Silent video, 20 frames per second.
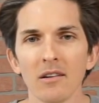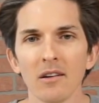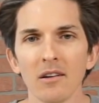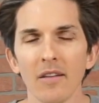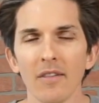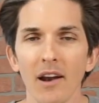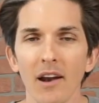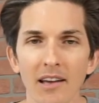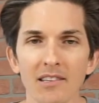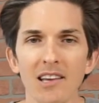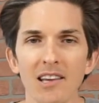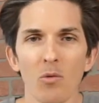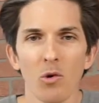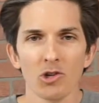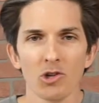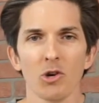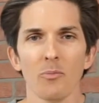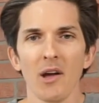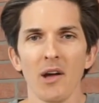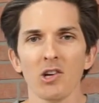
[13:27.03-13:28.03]
And then I say,
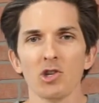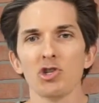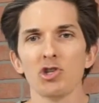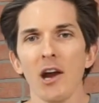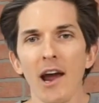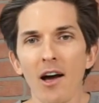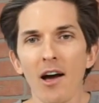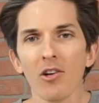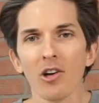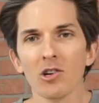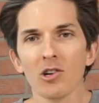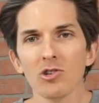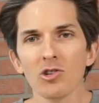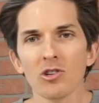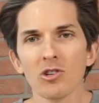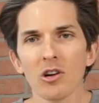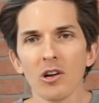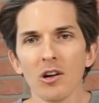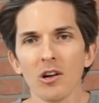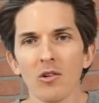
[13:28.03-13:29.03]
what's your biggest
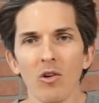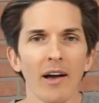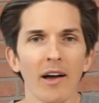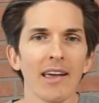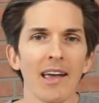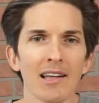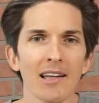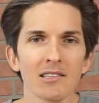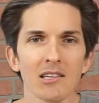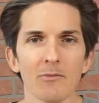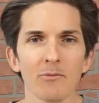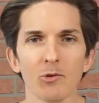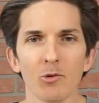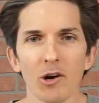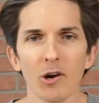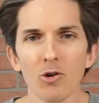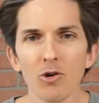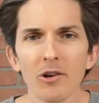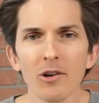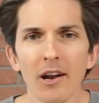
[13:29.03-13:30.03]
challenge? Well, I can't seem to
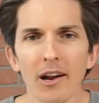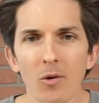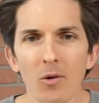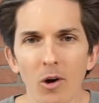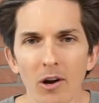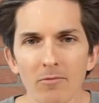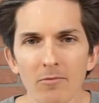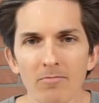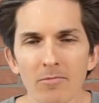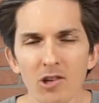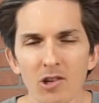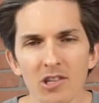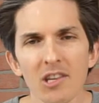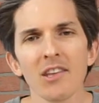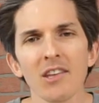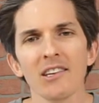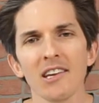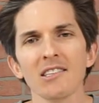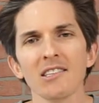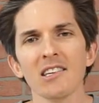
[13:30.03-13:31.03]
recruit anyone. Do you see
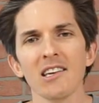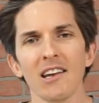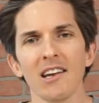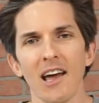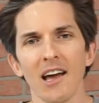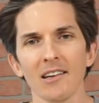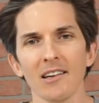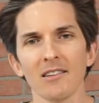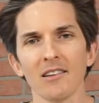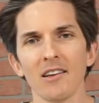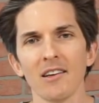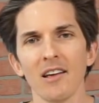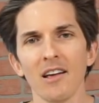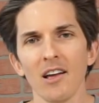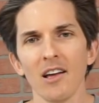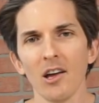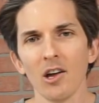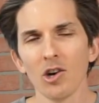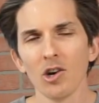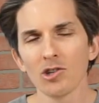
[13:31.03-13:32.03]
the disconnect?
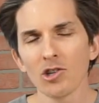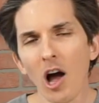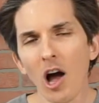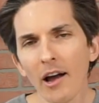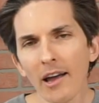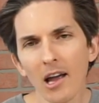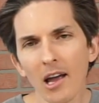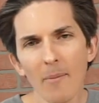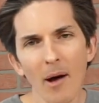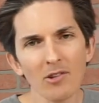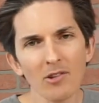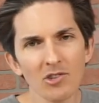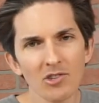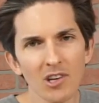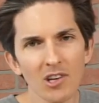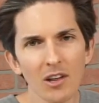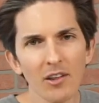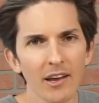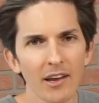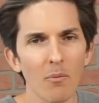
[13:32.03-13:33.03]
You're talking about
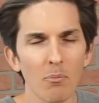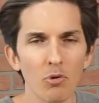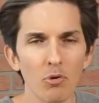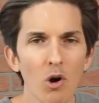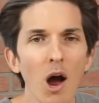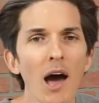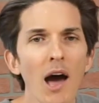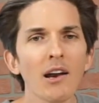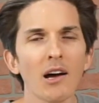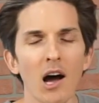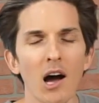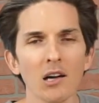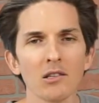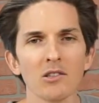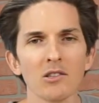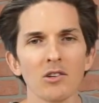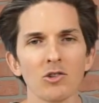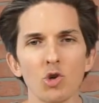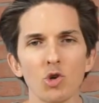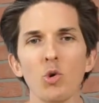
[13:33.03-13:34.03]
selling a
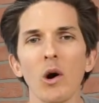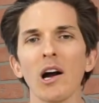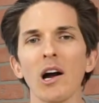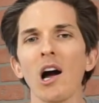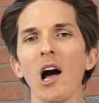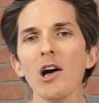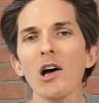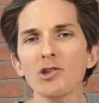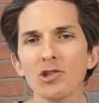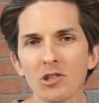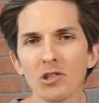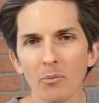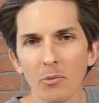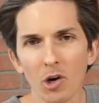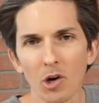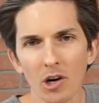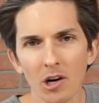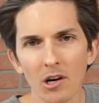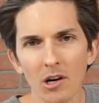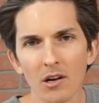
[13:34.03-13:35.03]
product to a
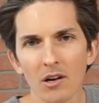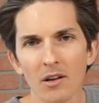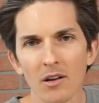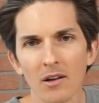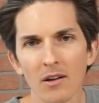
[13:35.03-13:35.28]
customer,